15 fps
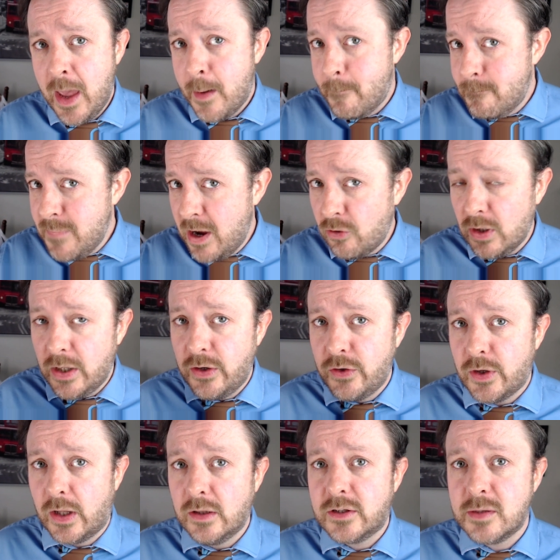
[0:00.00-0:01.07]
Maryland
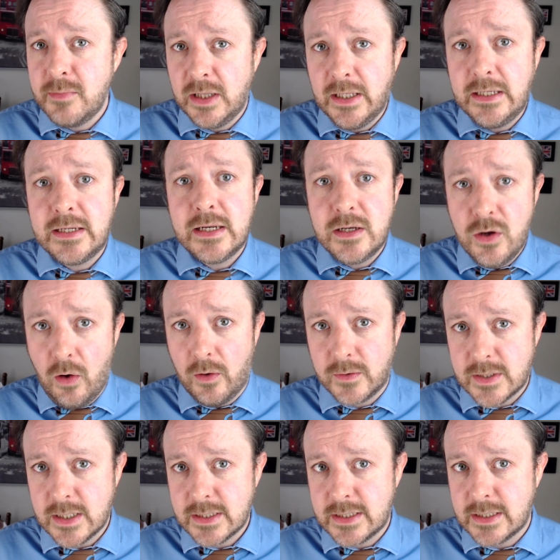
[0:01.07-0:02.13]
ultimately did
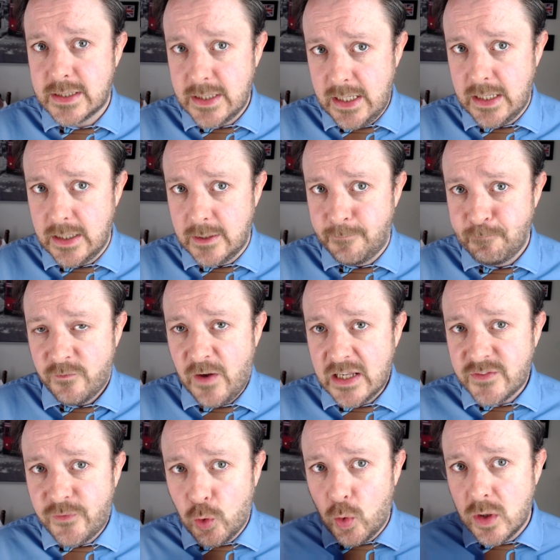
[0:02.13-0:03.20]
not secede.
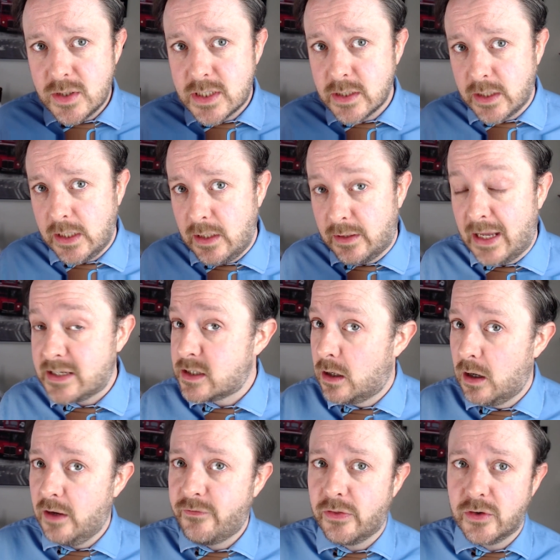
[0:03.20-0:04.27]
Fast forward to the latter
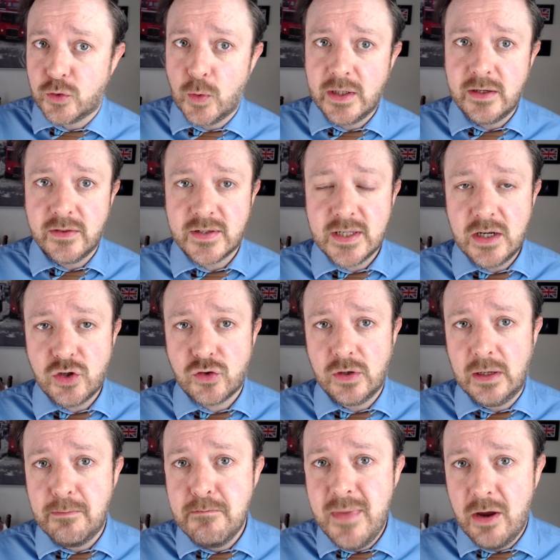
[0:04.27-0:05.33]
half of the 20th century,
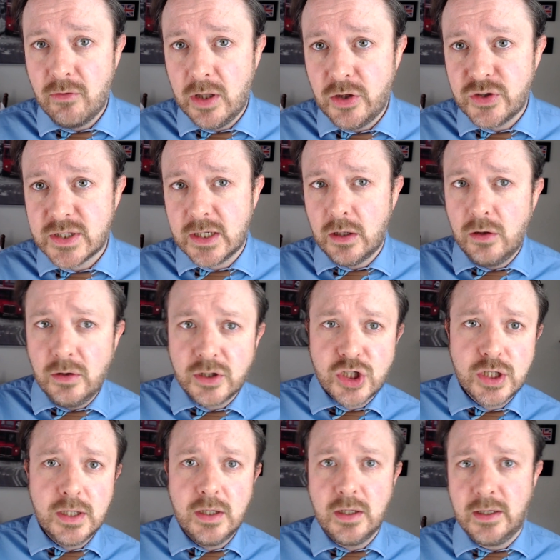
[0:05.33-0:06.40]
and Maryland's
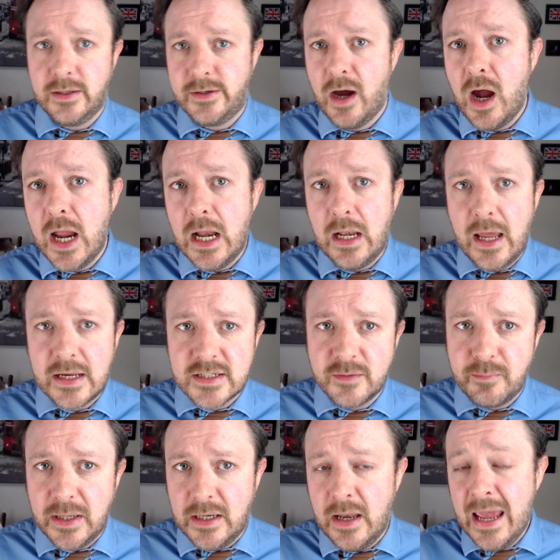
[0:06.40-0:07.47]
culture and dialects have
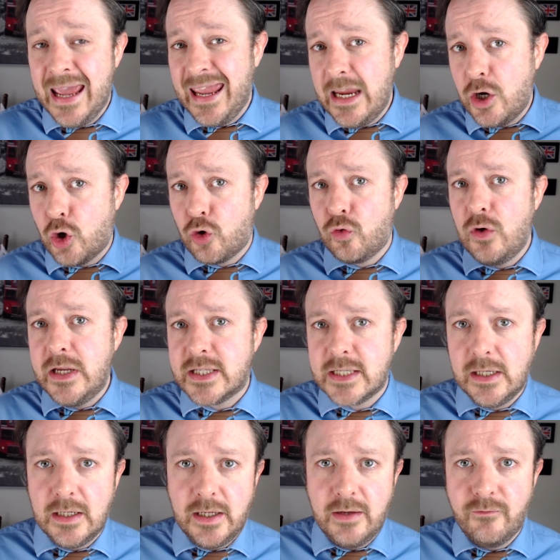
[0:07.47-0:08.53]
been
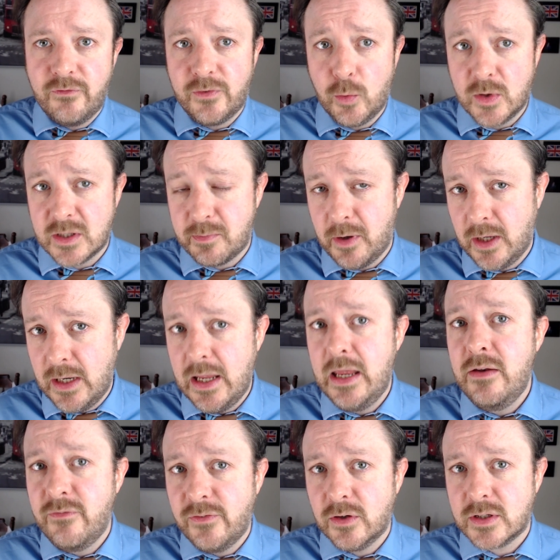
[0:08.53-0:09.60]
increasingly influenced by an
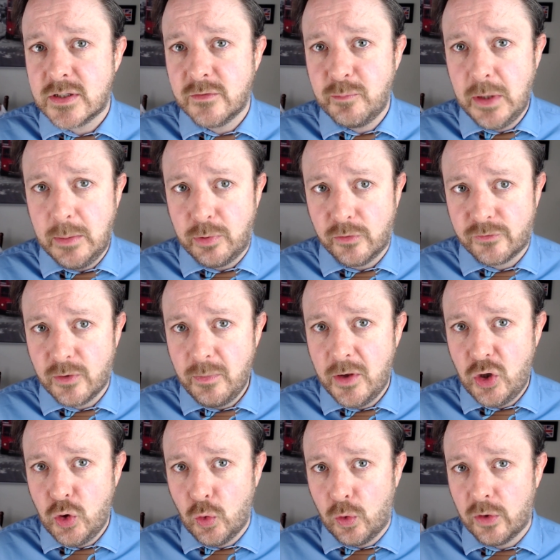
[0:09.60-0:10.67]
influx of people from the
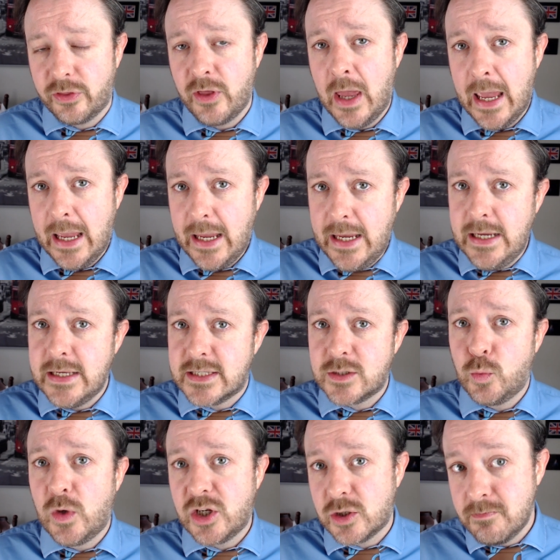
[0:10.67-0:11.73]
Northeast,
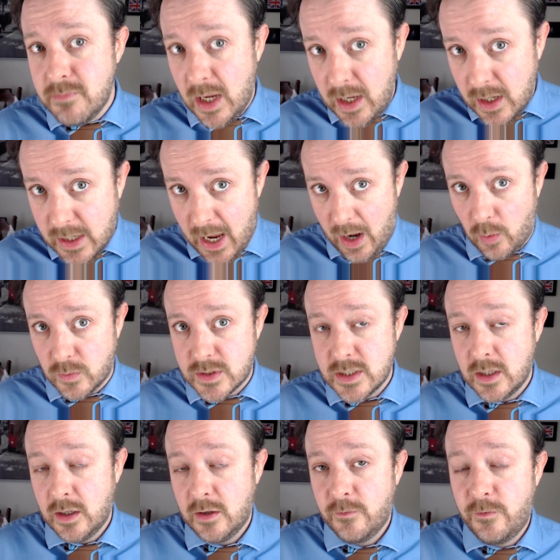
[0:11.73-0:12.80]
which may account
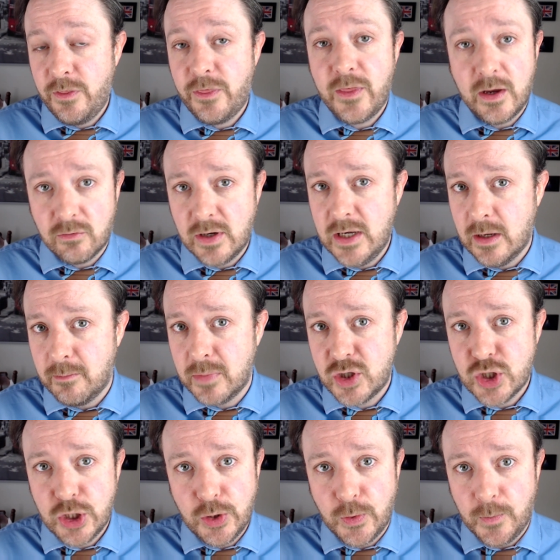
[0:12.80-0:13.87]
for theory number
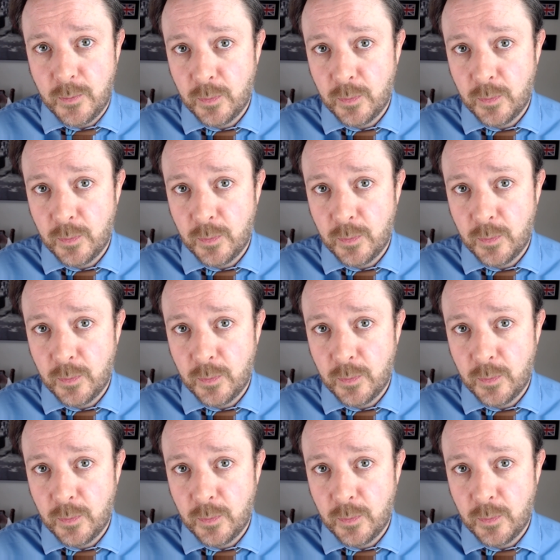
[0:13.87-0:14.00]
two.